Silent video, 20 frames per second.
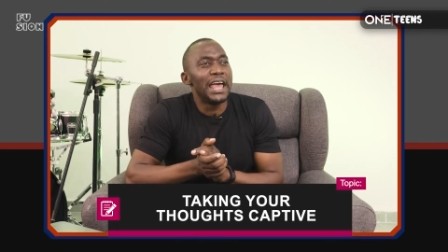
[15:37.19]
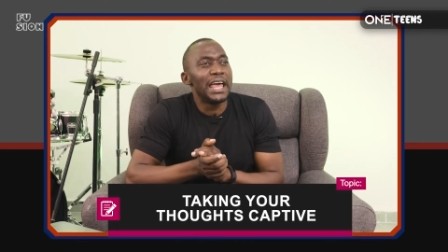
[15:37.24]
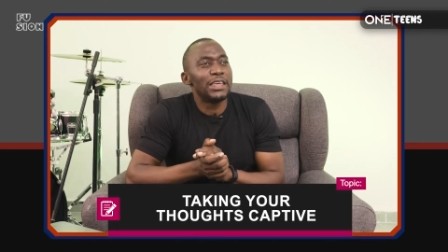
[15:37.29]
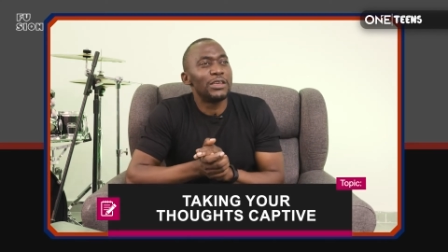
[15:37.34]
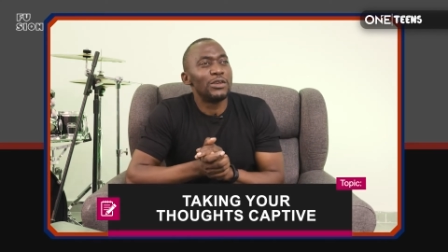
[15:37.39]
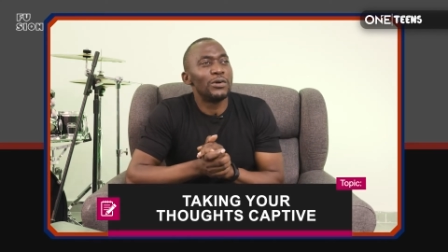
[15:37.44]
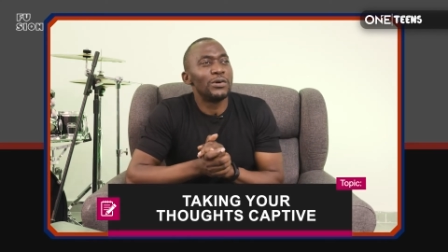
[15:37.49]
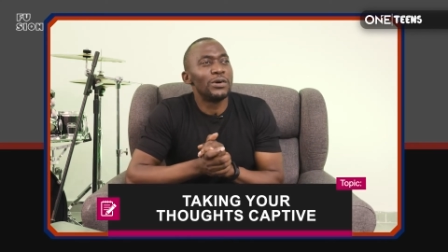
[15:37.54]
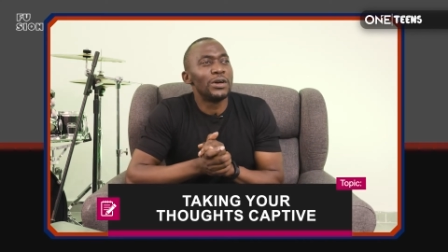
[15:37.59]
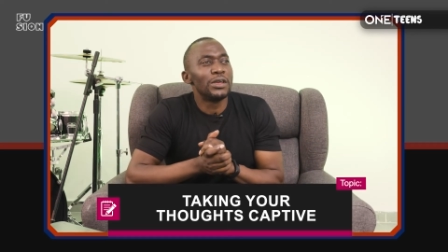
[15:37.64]

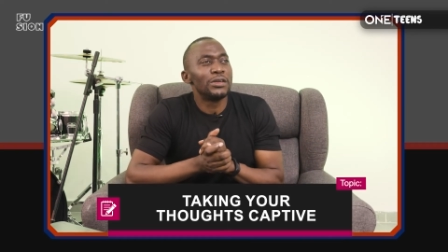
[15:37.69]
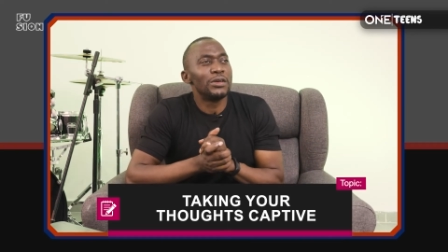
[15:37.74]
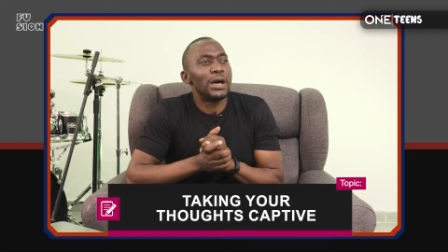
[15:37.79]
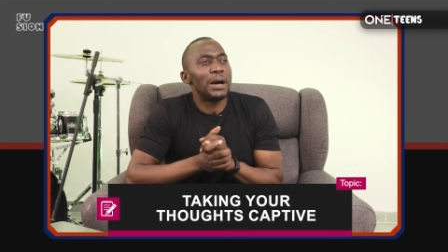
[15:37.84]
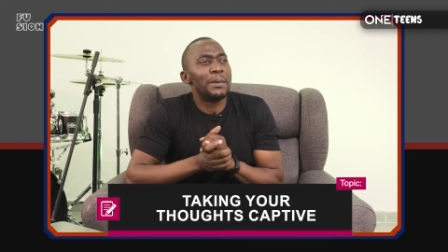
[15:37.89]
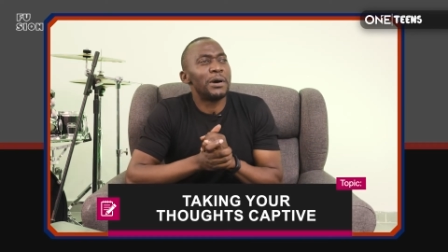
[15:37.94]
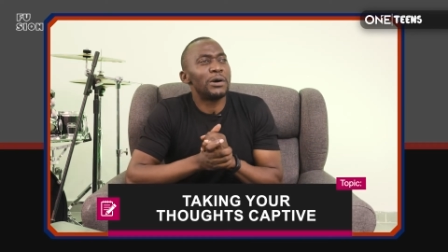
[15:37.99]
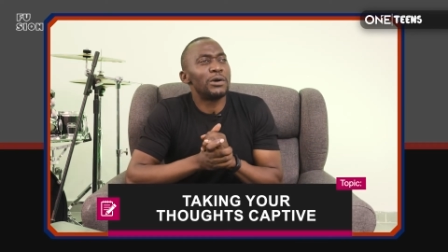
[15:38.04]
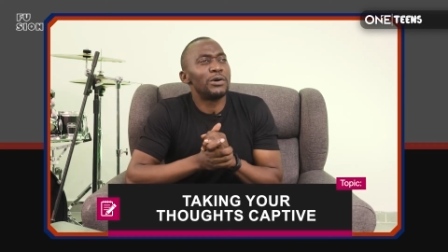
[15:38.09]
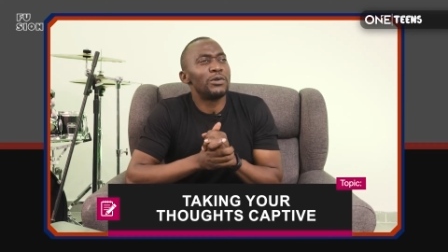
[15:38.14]
You, you
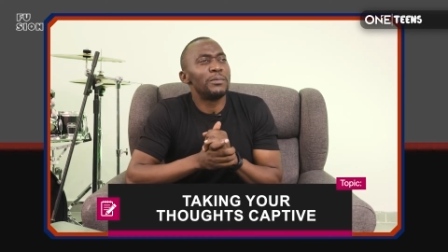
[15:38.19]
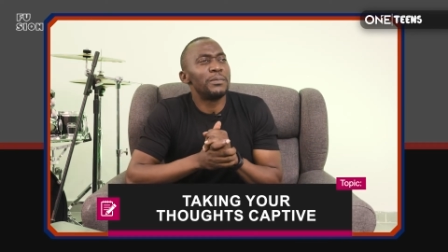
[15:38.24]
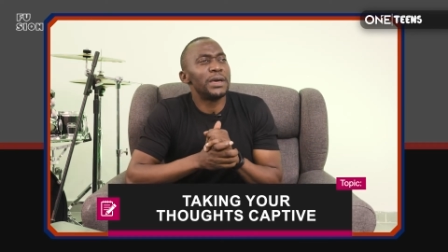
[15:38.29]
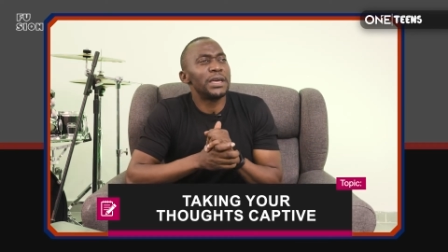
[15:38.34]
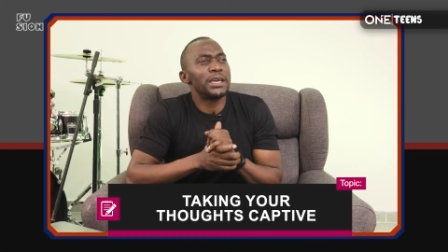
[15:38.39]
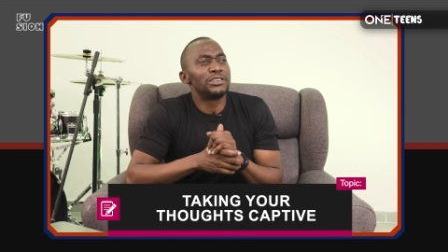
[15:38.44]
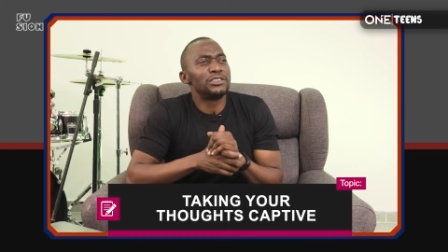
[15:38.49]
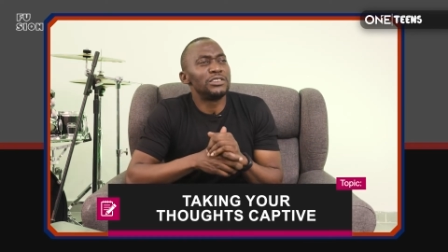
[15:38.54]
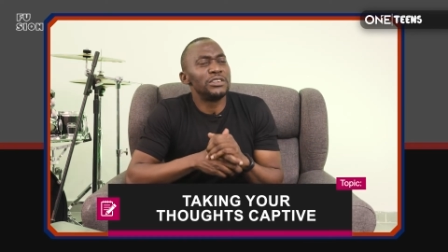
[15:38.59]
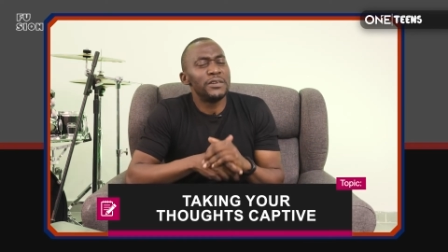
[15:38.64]
am I going to
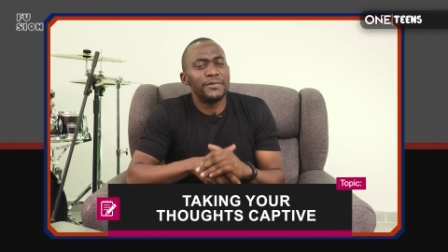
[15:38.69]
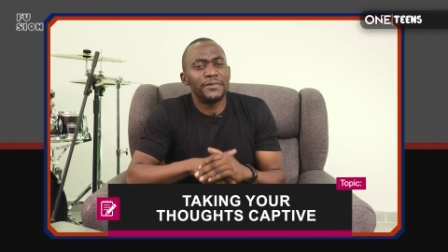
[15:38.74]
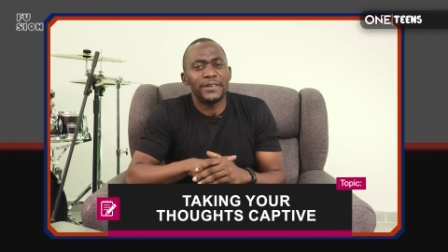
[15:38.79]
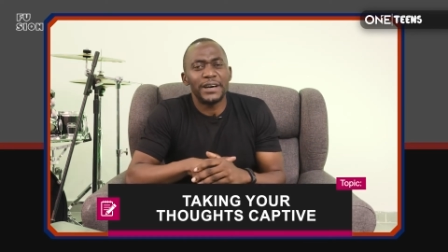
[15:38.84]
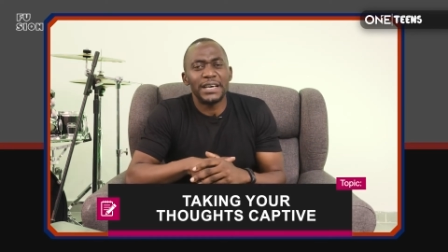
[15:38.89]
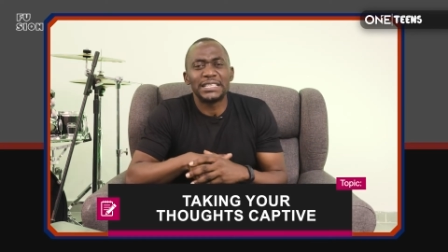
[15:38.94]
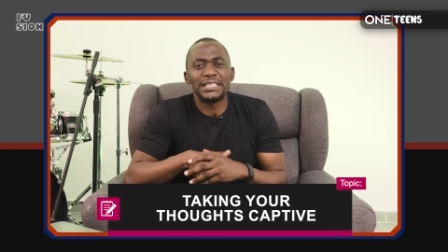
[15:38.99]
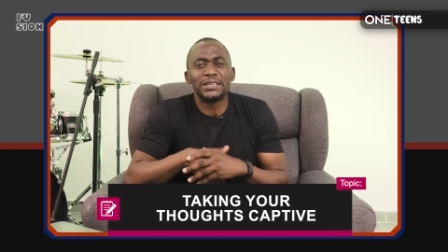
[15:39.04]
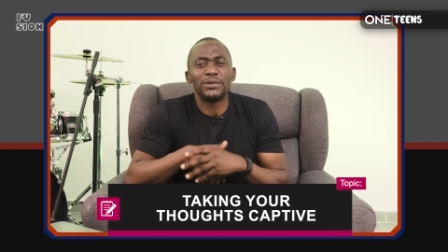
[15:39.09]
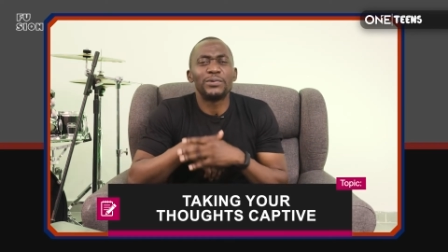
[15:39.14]
make it to
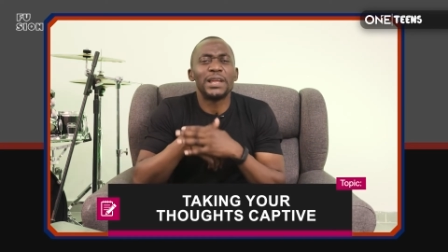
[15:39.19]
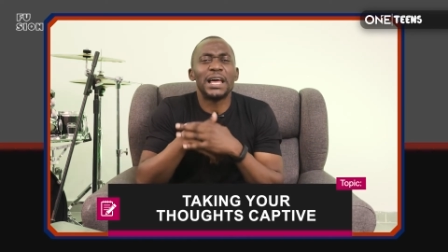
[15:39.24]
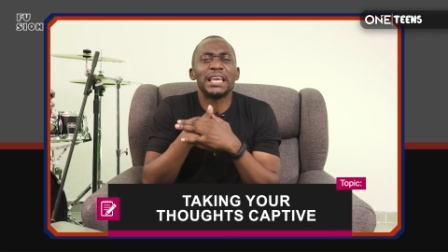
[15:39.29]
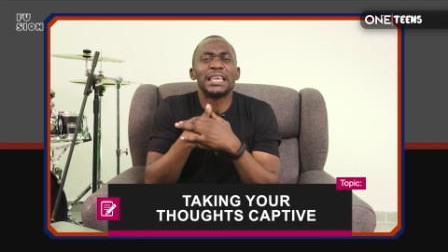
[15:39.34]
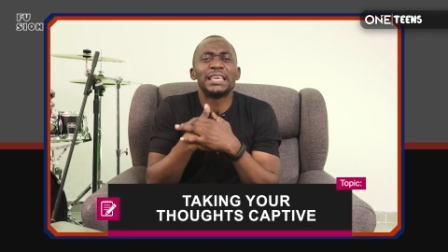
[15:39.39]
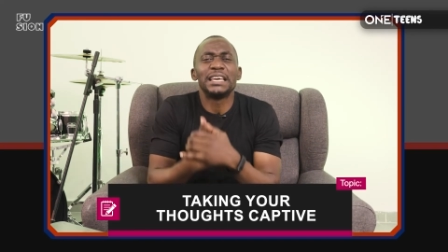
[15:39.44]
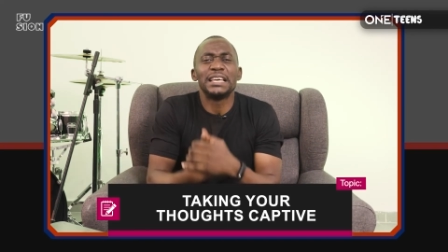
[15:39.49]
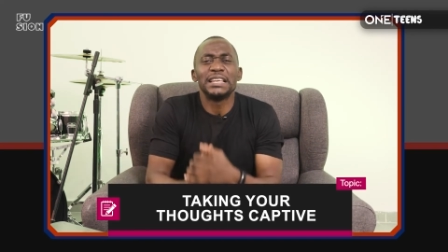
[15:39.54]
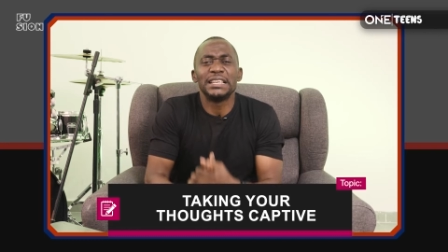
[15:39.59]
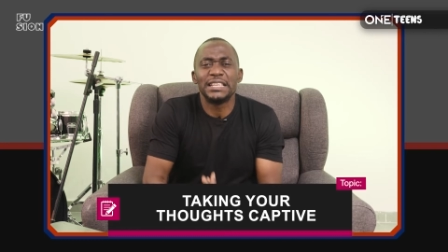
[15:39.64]
university? Will I
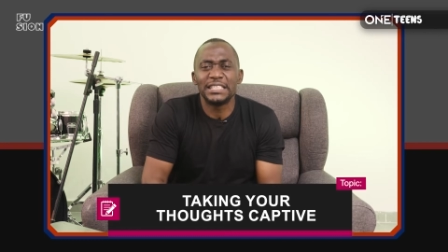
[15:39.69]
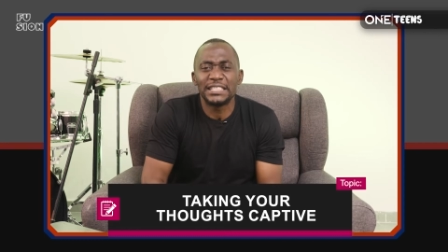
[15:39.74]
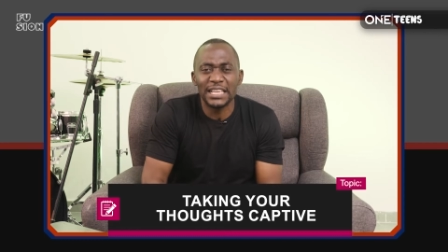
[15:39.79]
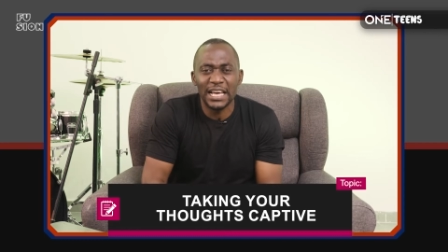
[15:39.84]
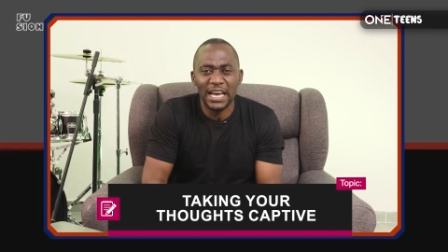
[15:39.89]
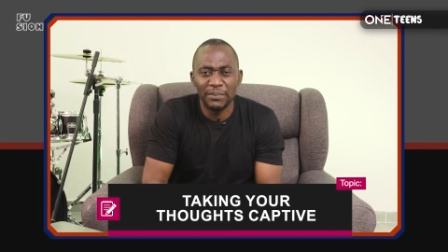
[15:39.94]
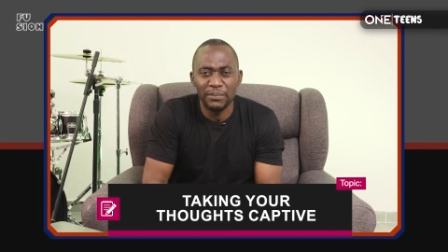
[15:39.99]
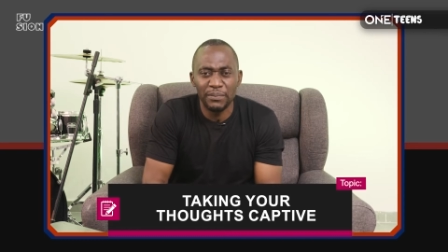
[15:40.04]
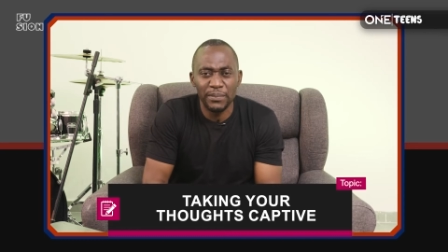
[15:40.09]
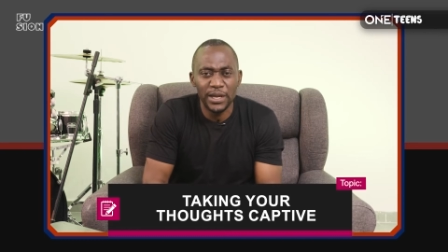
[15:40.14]
gain this
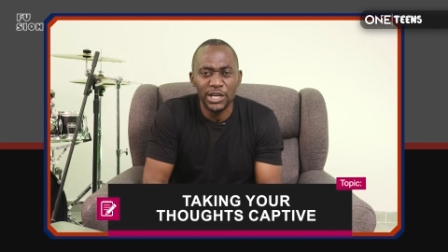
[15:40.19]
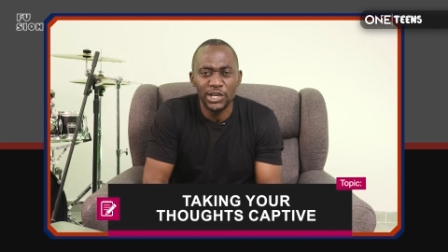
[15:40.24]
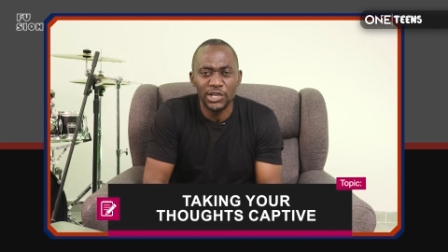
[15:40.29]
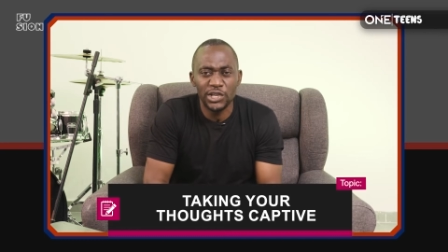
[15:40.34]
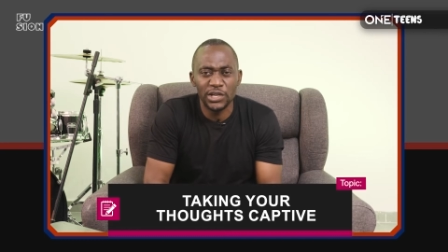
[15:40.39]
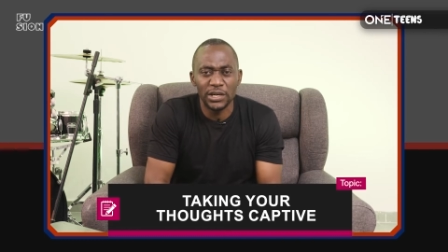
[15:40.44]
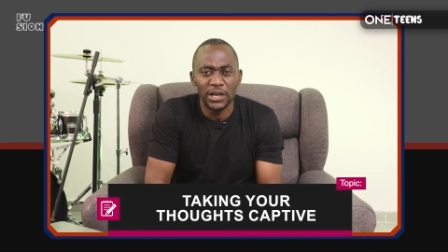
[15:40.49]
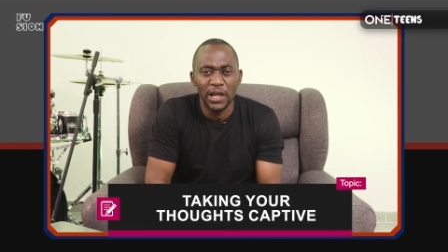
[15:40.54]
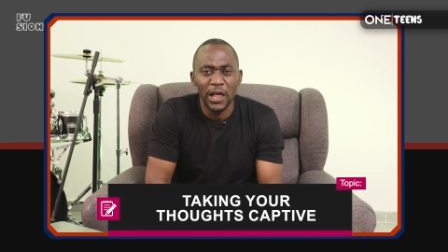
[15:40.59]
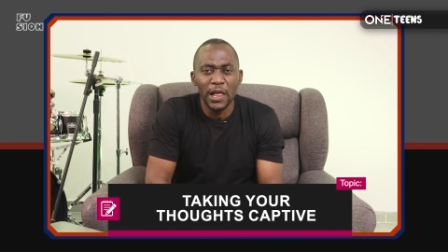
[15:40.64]

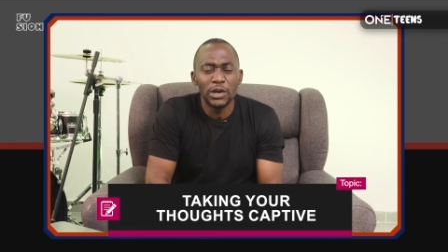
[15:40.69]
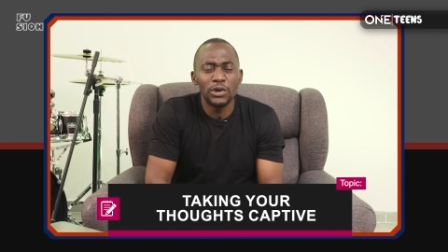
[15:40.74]
admission?